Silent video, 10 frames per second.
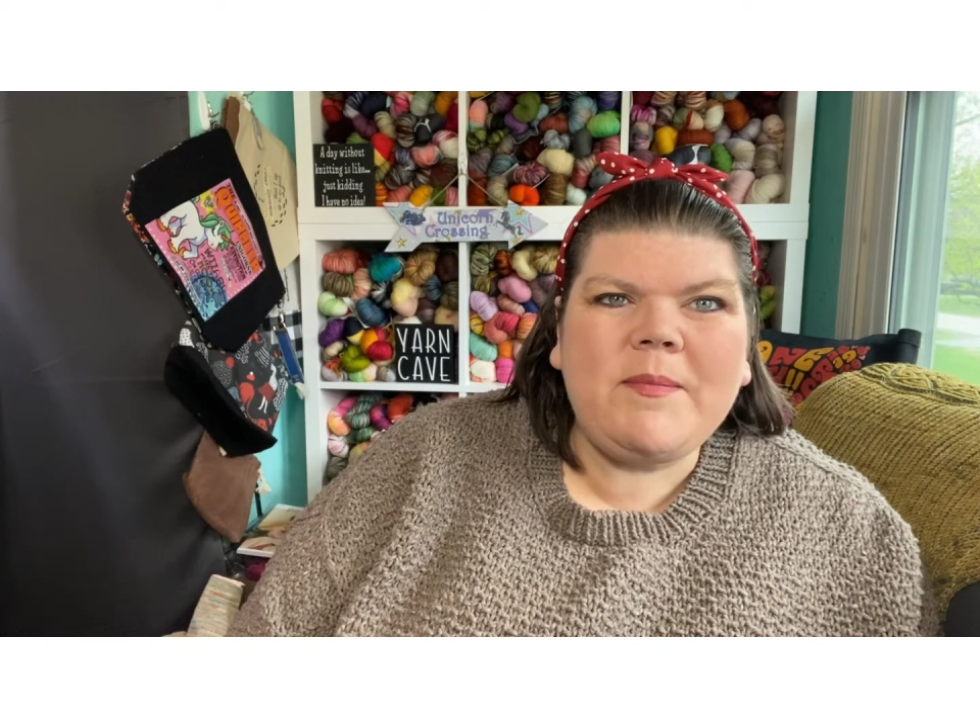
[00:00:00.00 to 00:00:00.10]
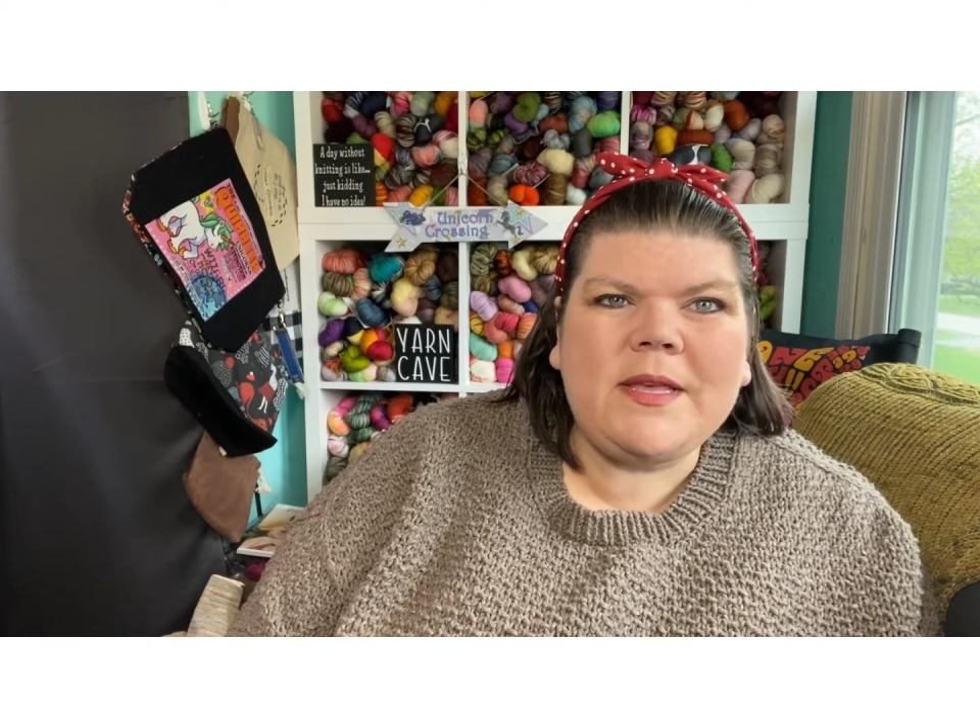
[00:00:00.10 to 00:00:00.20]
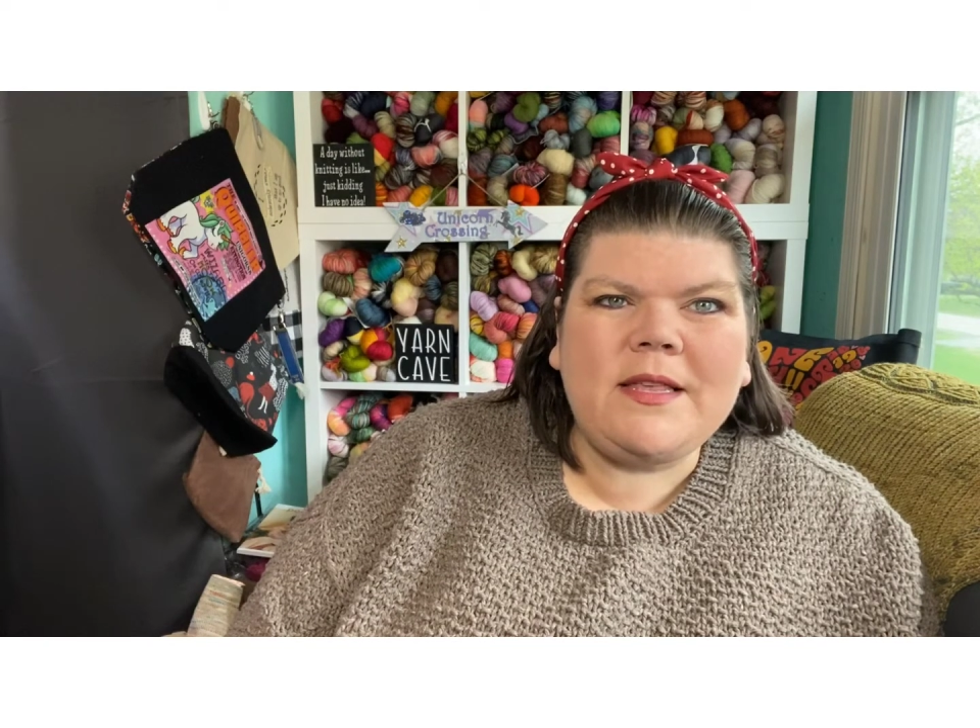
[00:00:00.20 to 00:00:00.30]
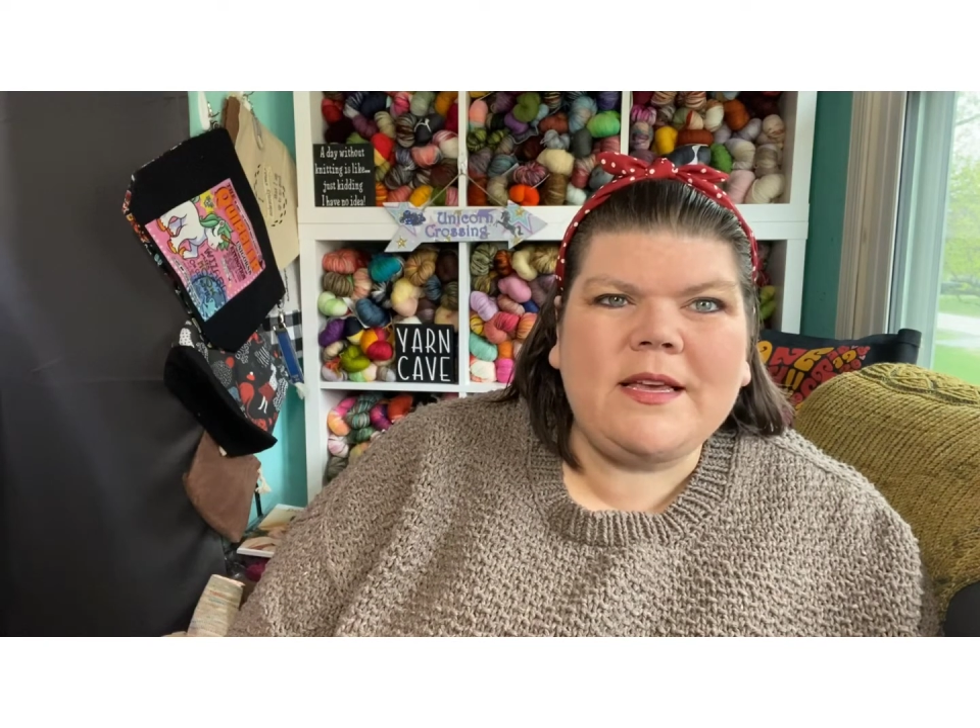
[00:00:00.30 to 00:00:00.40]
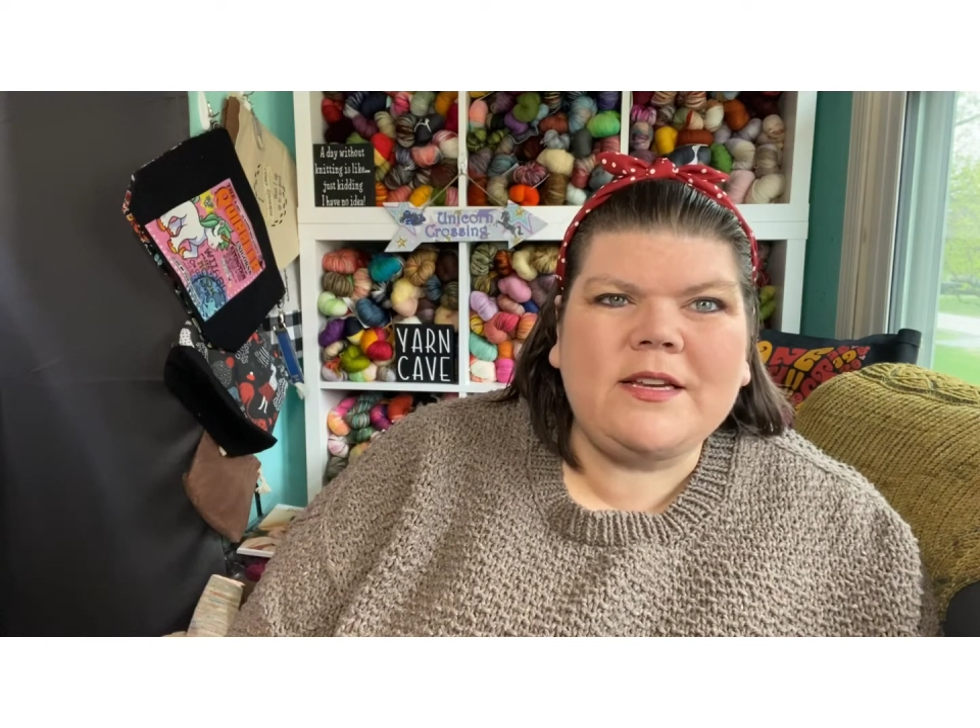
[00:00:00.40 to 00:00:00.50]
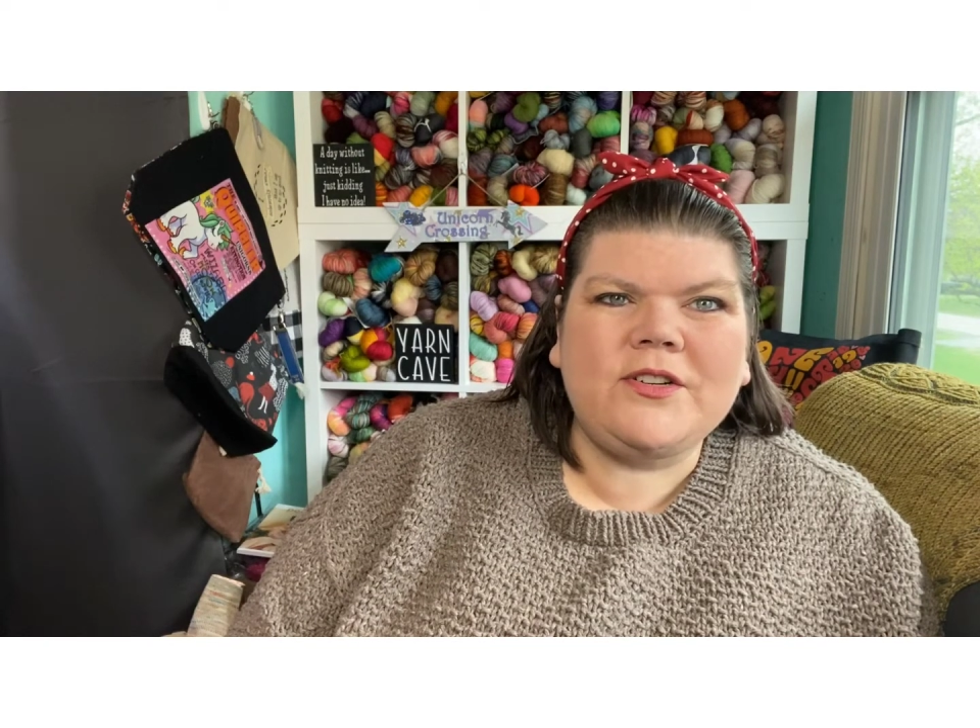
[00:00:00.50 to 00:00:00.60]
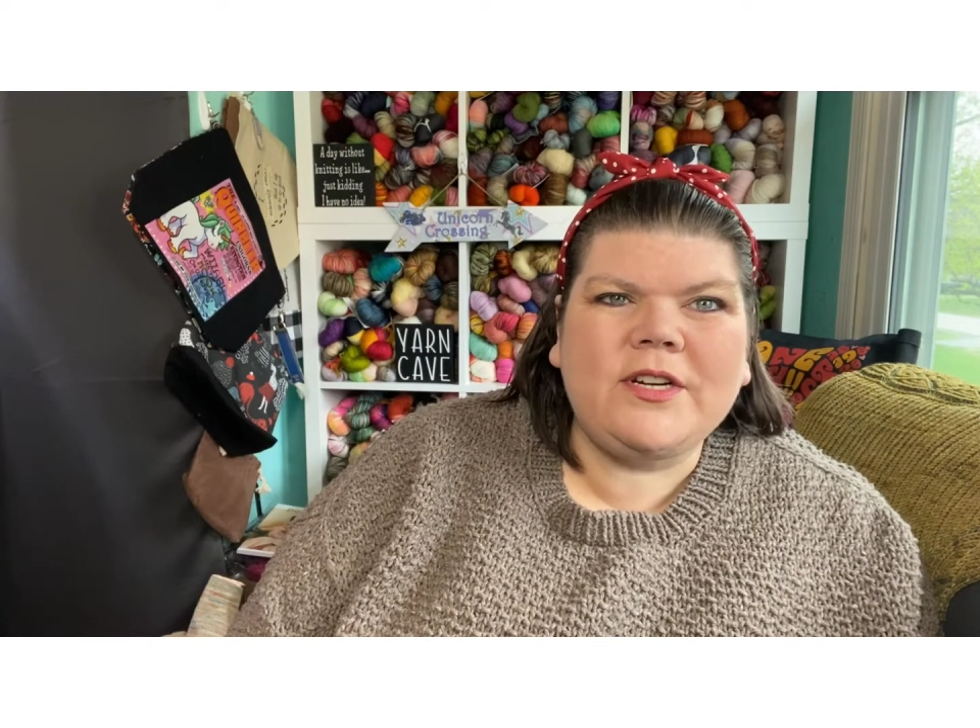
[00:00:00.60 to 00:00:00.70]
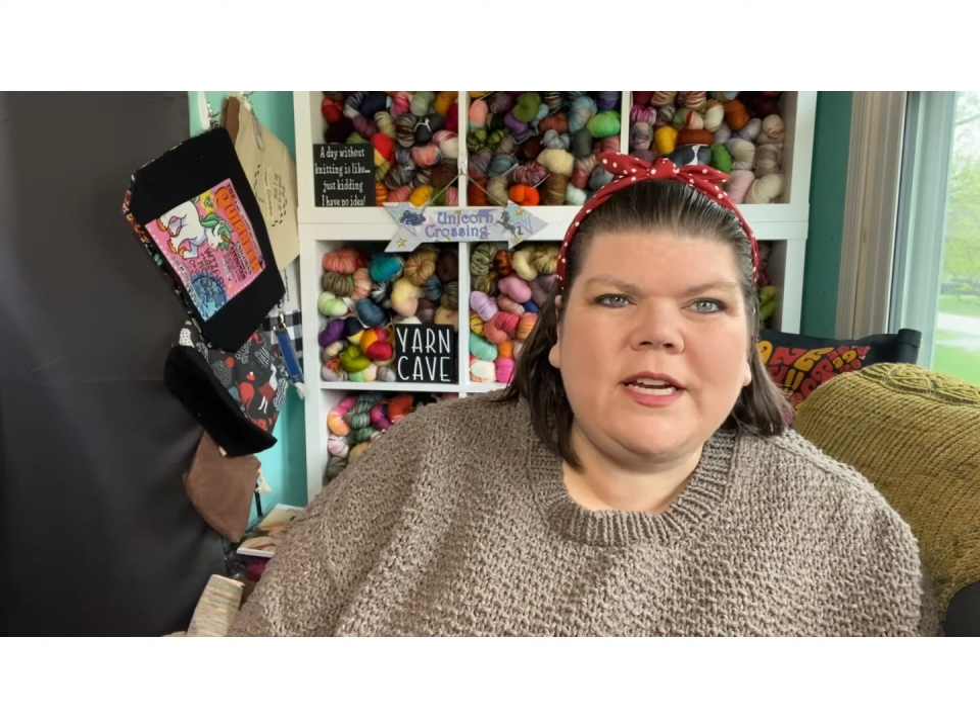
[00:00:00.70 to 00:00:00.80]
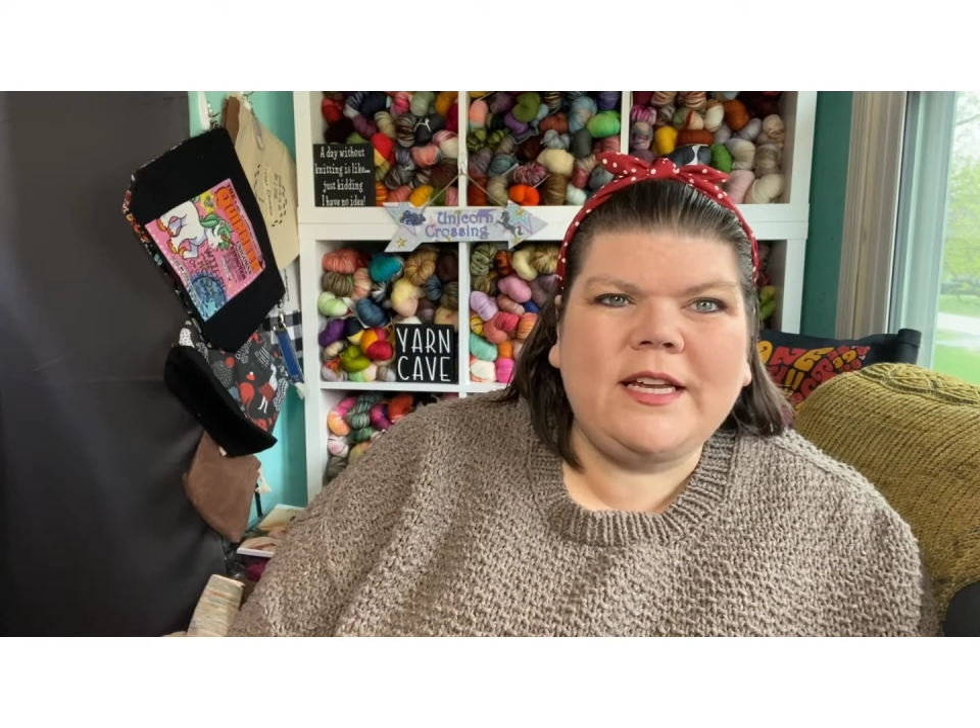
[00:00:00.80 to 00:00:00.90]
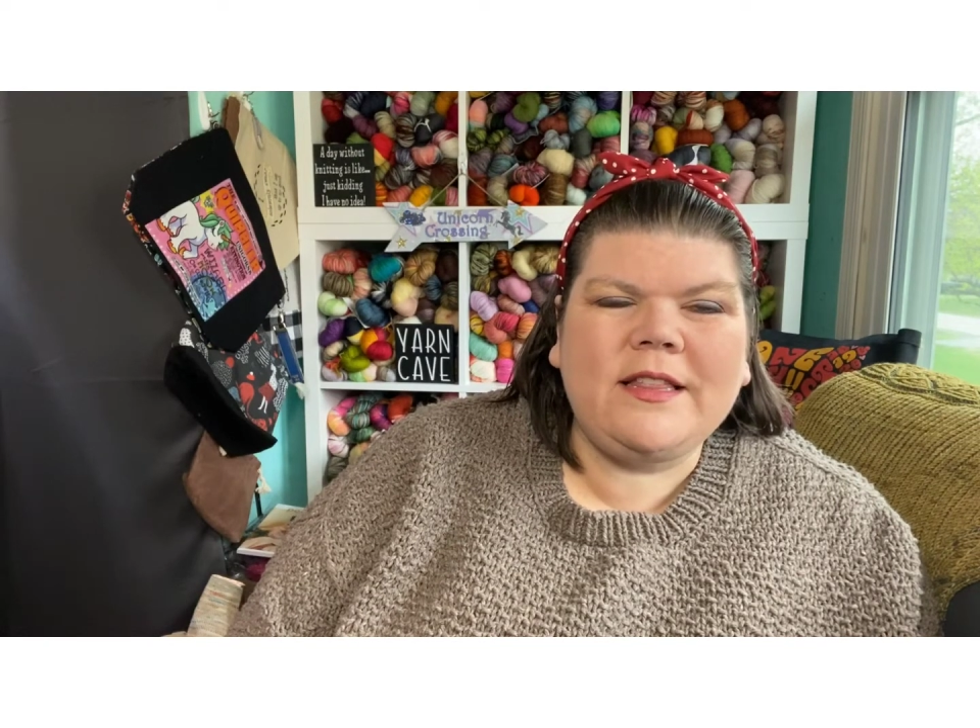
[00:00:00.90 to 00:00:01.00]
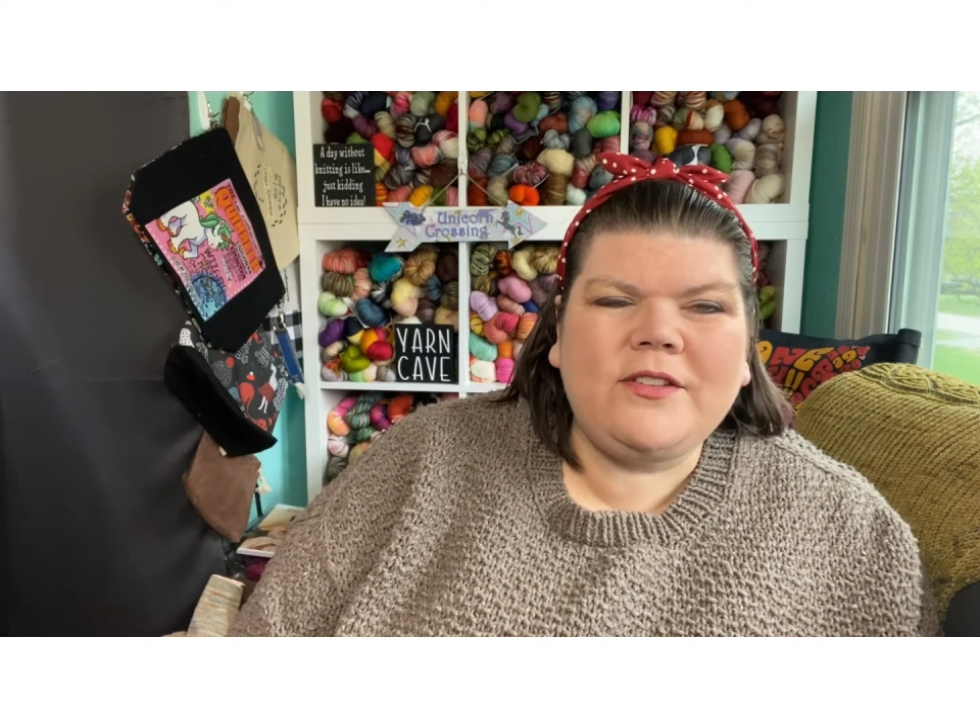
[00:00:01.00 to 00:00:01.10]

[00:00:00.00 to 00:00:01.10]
busy during